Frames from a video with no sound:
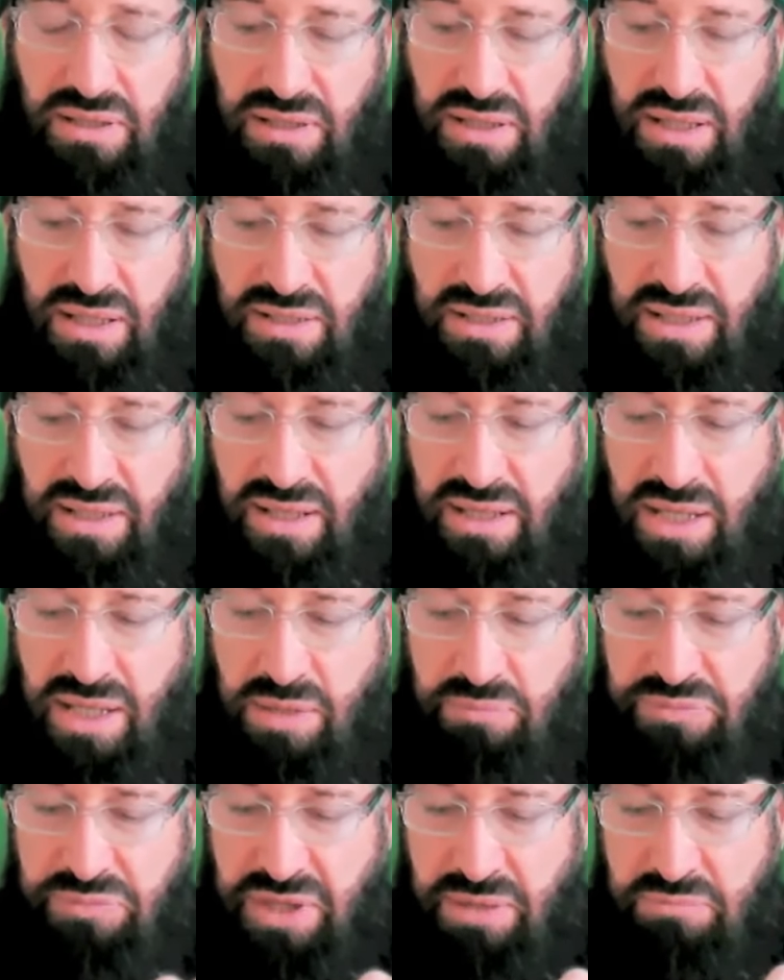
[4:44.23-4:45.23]
And they
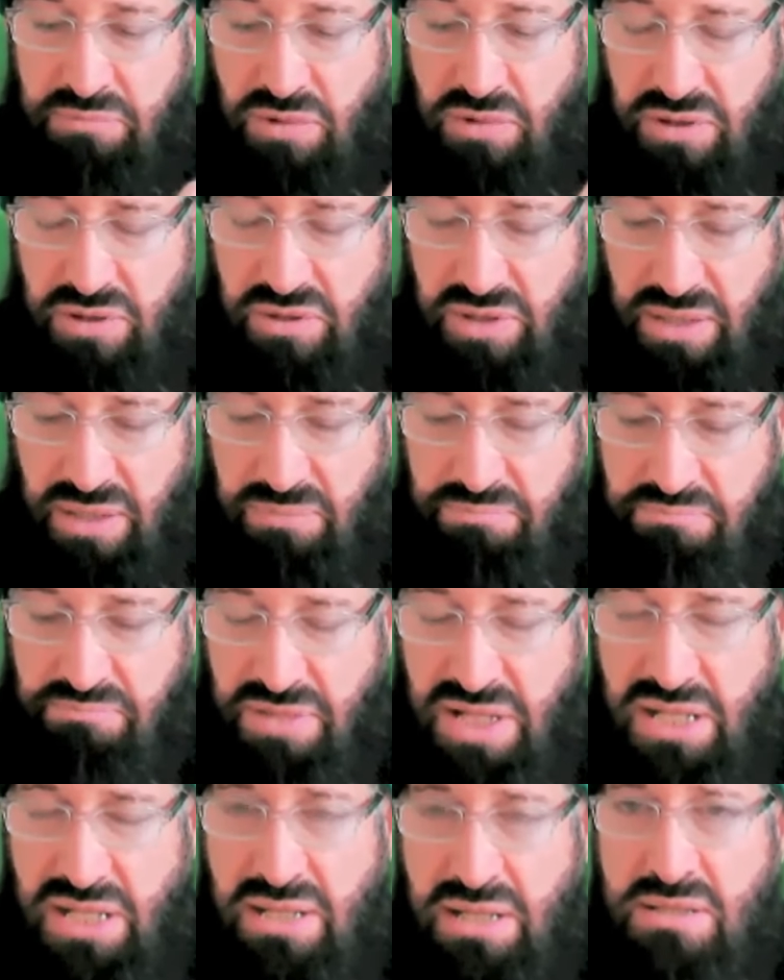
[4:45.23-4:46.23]
keep them in
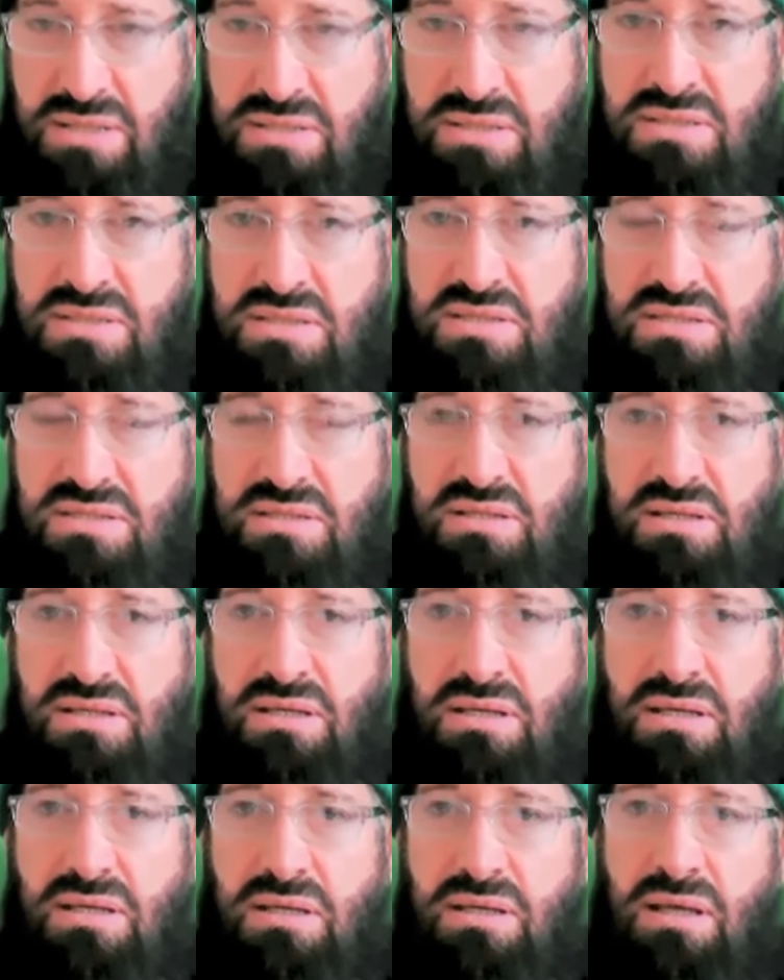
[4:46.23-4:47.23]
millions
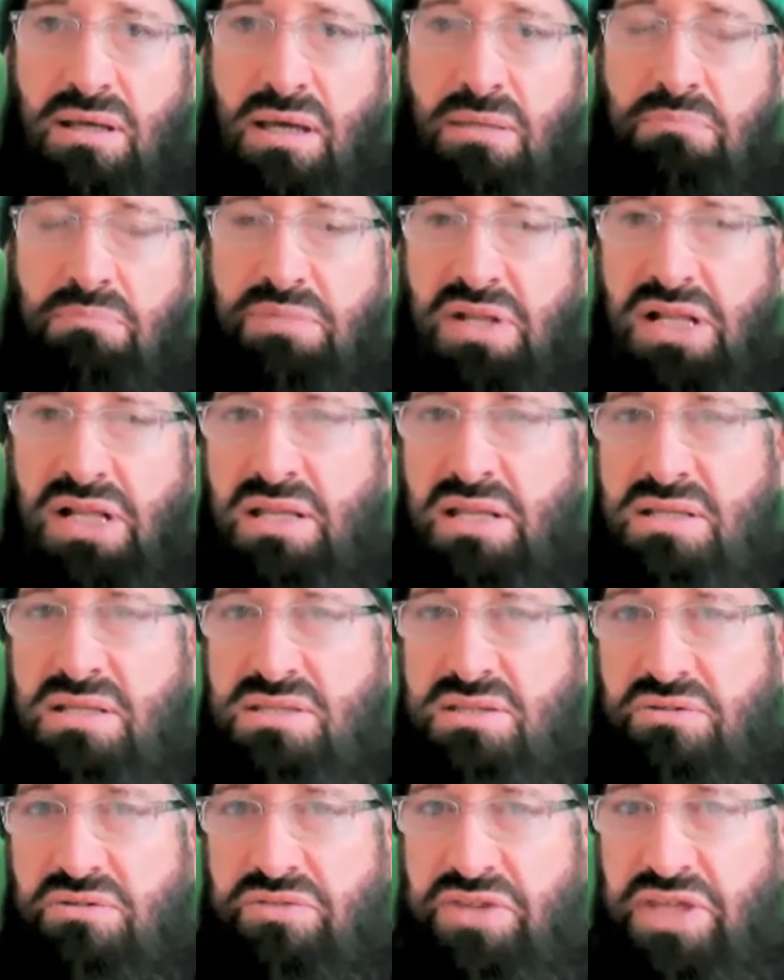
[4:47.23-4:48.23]
and billions
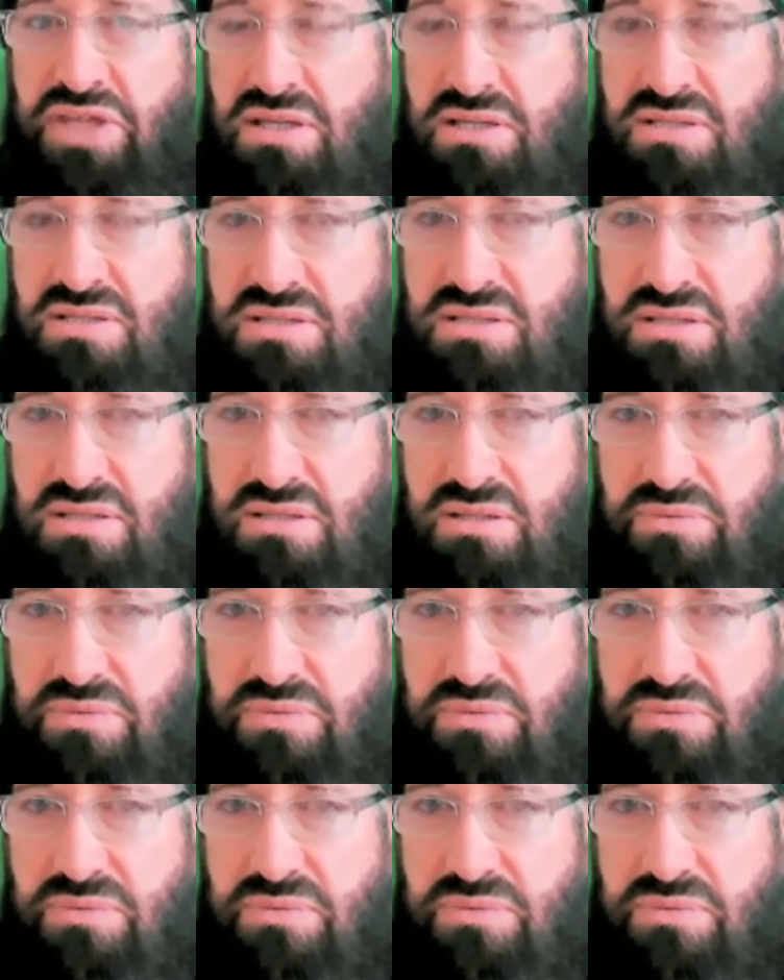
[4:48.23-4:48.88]
of years,